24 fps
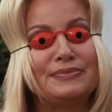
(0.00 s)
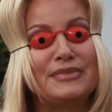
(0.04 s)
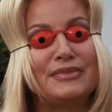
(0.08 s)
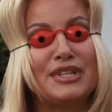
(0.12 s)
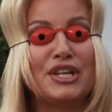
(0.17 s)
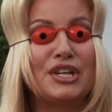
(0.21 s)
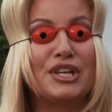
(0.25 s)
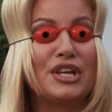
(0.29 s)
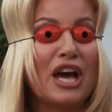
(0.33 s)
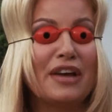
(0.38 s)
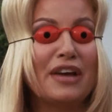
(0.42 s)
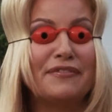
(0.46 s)

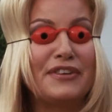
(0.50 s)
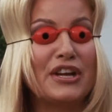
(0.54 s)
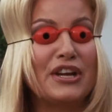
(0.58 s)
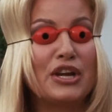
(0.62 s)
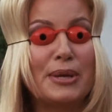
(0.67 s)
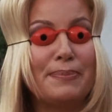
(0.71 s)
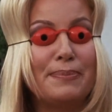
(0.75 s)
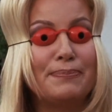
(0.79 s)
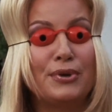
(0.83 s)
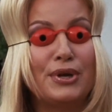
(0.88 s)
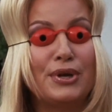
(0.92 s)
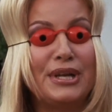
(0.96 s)
You're not
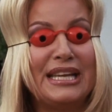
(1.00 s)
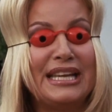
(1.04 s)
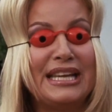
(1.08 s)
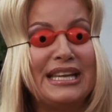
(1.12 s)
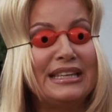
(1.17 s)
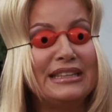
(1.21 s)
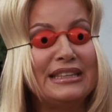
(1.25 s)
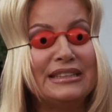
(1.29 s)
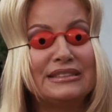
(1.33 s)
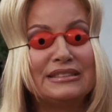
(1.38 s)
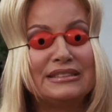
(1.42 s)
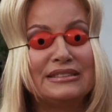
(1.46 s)
very
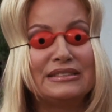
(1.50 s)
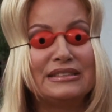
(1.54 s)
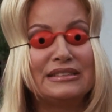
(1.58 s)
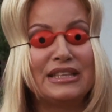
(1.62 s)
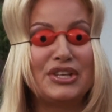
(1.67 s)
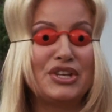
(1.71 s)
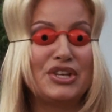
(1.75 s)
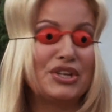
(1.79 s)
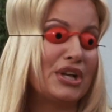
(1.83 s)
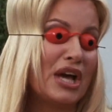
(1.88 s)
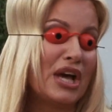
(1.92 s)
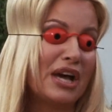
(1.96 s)
pretty,
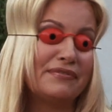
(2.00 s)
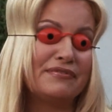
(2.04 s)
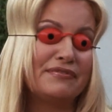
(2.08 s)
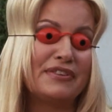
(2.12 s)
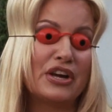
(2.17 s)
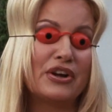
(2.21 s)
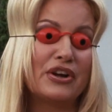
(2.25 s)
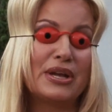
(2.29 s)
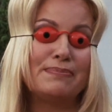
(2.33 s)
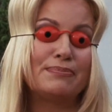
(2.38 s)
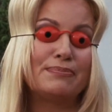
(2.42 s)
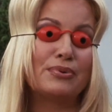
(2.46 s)
and you're not
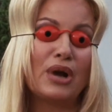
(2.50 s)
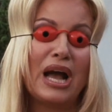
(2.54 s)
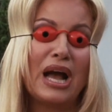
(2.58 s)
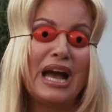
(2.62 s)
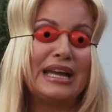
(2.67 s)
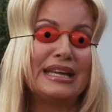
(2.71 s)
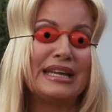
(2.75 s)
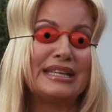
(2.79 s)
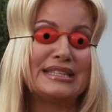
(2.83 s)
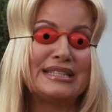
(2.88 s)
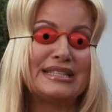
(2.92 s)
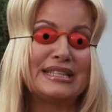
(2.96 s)
very
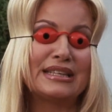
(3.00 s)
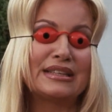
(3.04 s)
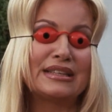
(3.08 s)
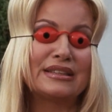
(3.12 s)
bright.